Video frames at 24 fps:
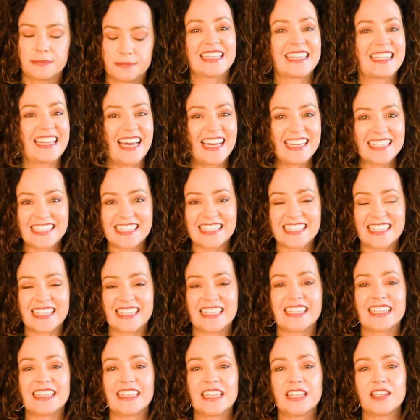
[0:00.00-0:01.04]
Lastly,
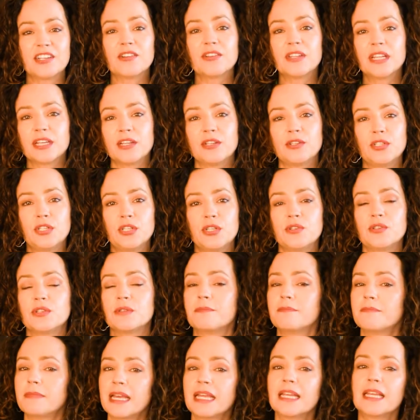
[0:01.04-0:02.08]
the lender that you choose
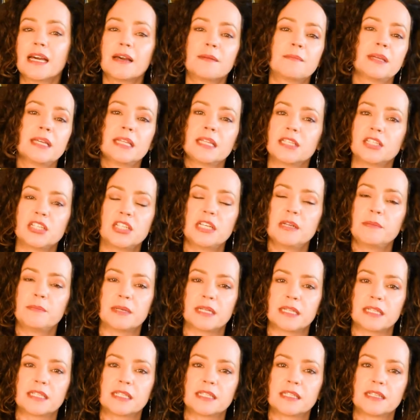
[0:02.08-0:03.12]
may not be the
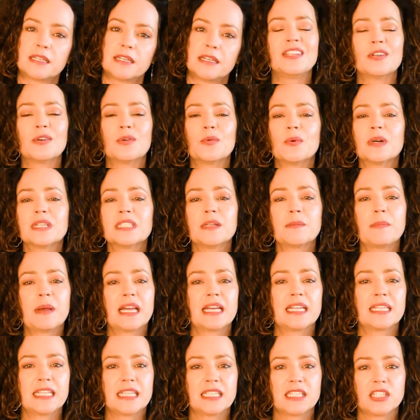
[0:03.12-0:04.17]
cheapest. You'll want to pay
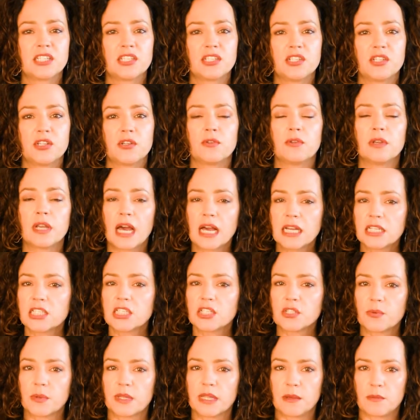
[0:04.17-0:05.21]
attention to not
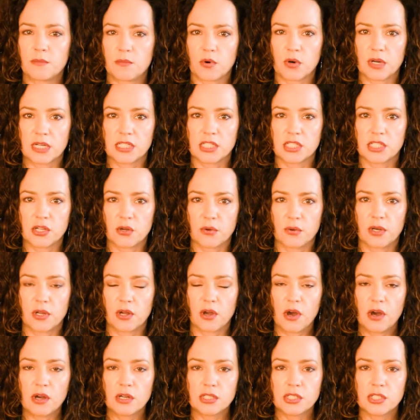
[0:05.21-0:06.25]
just what that mortgage is going to
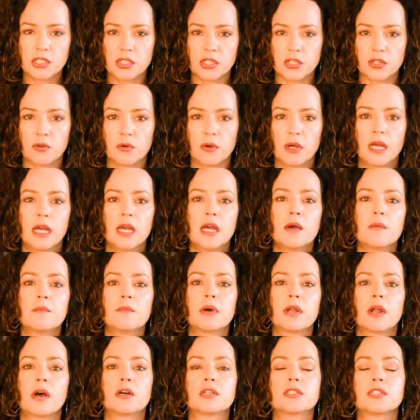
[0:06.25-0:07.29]
cost you,
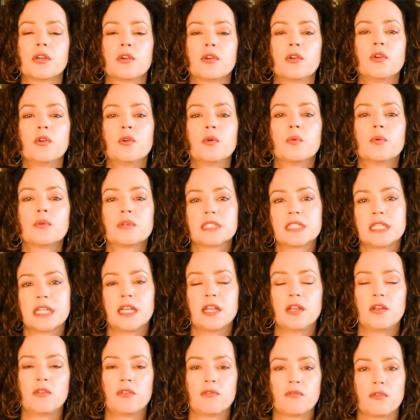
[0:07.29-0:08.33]
but also who will see
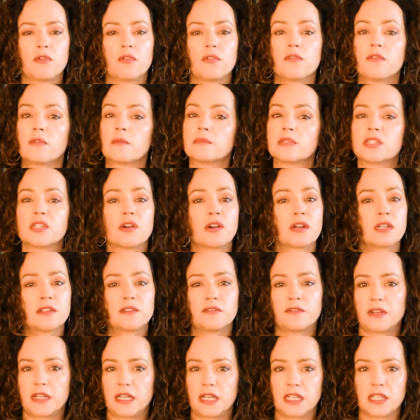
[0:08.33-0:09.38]
you through from start to
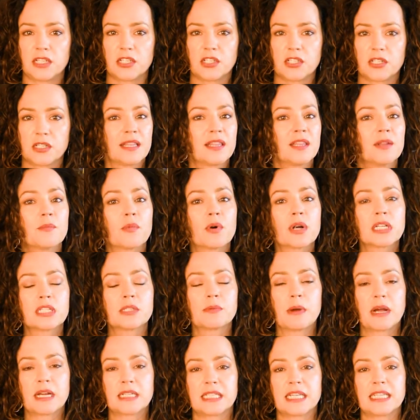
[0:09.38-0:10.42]
finish. The mortgage
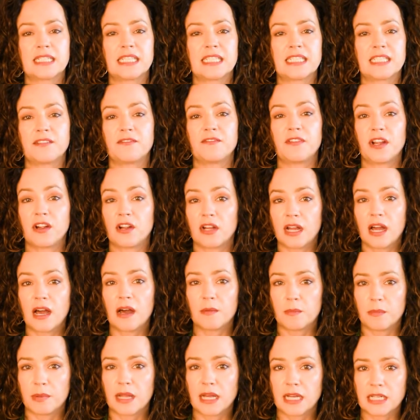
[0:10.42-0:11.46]
process is a very
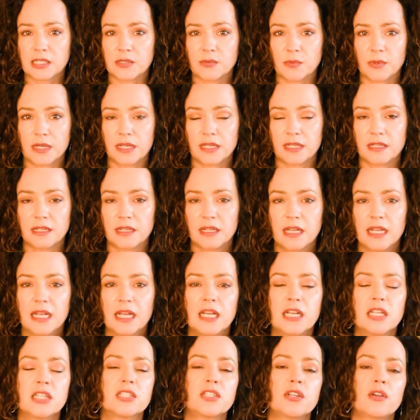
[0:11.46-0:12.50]
complex one,
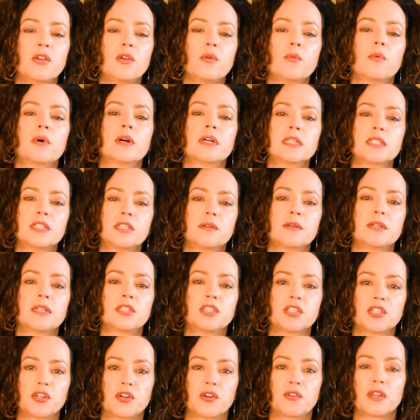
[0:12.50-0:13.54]
so you want to
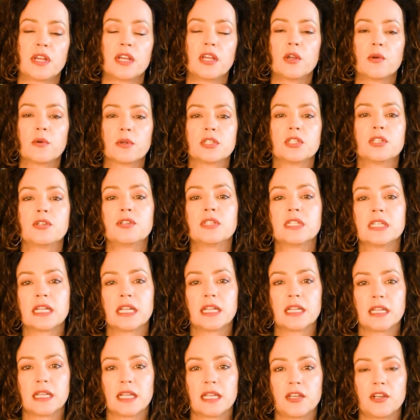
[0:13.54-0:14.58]
ensure that you are choosing
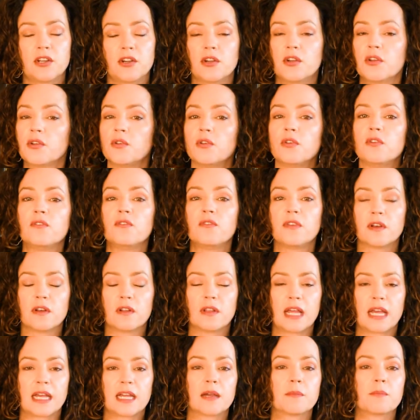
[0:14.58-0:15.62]
a lender who you feel
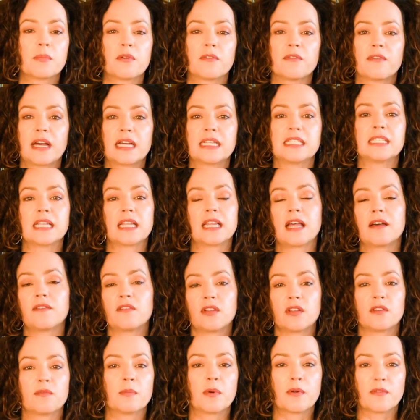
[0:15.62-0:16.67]
like provides the
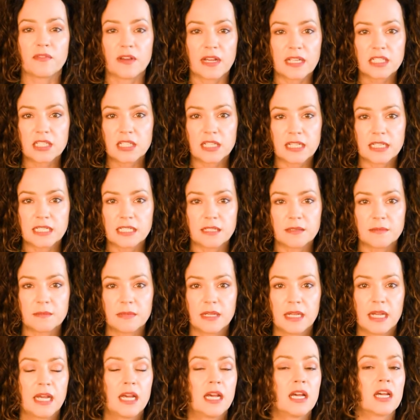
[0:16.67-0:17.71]
level of professionalism,
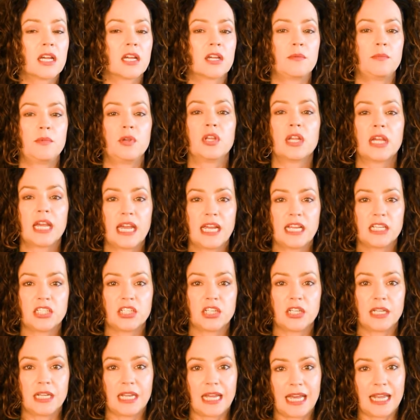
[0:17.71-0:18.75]

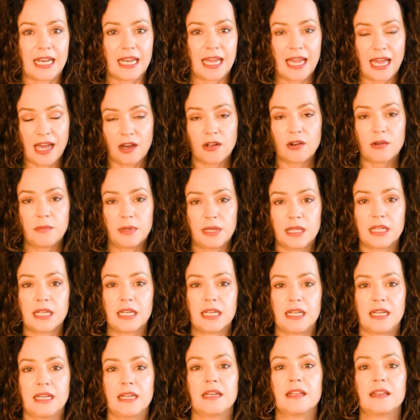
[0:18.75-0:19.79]
communication, and
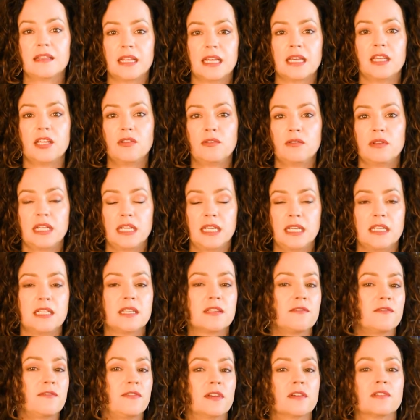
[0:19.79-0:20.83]
accountability that you need
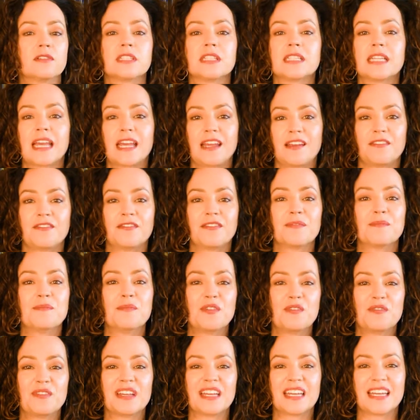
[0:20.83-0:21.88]
to feel safe
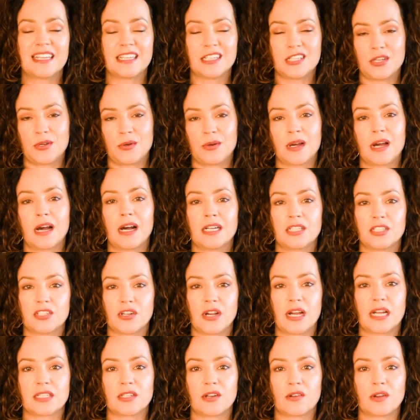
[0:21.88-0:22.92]
moving into a
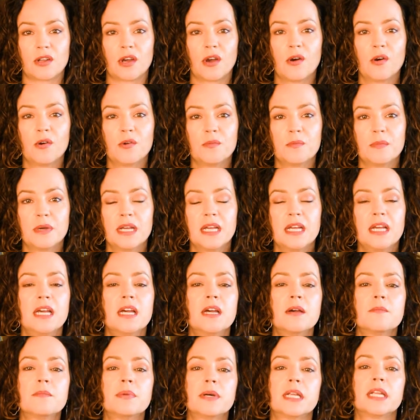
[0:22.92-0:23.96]
contract on a home,
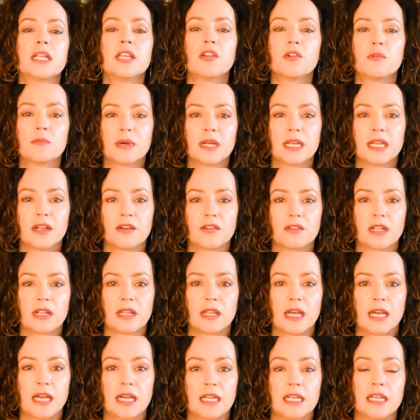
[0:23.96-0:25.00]
putting your money on the
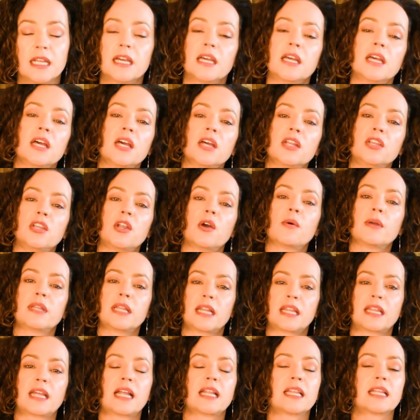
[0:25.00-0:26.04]
line, knowing
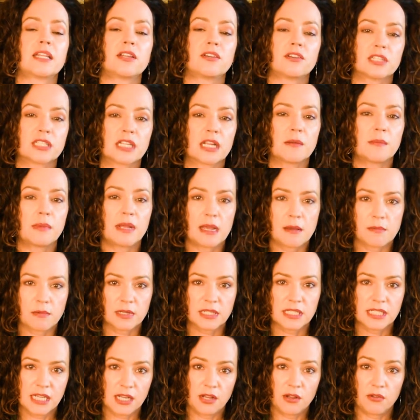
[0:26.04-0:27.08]
that that lender is going to be able to
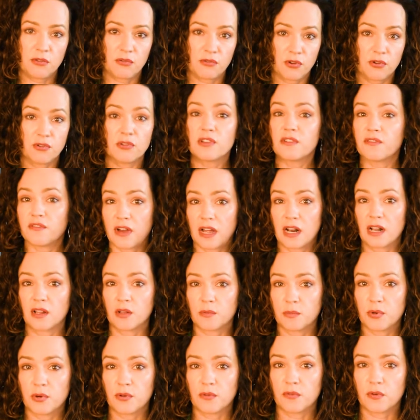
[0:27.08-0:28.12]
see you through to final
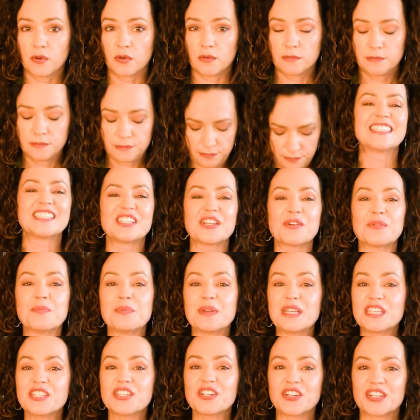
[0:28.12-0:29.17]
approval. So
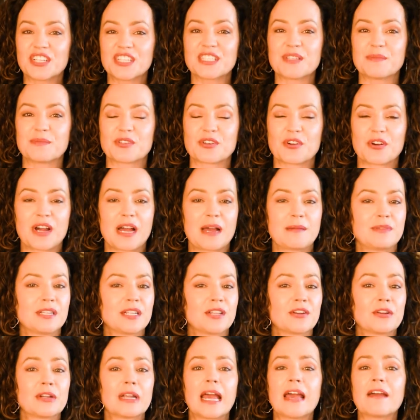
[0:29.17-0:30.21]
be sure to subscribe to
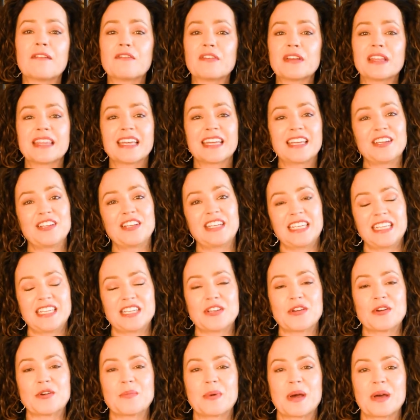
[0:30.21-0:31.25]
learn everything you need to
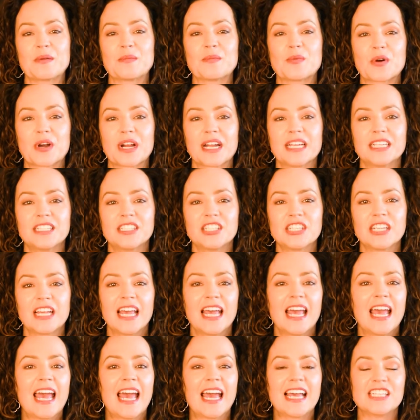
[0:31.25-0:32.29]
know about a mortgage,
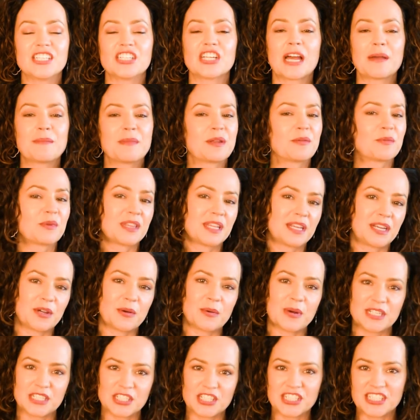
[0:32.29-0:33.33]
and chime in with any
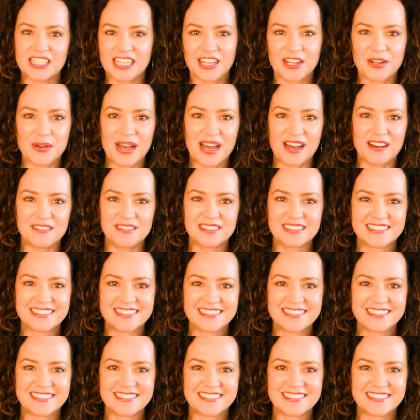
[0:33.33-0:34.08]
questions that you have.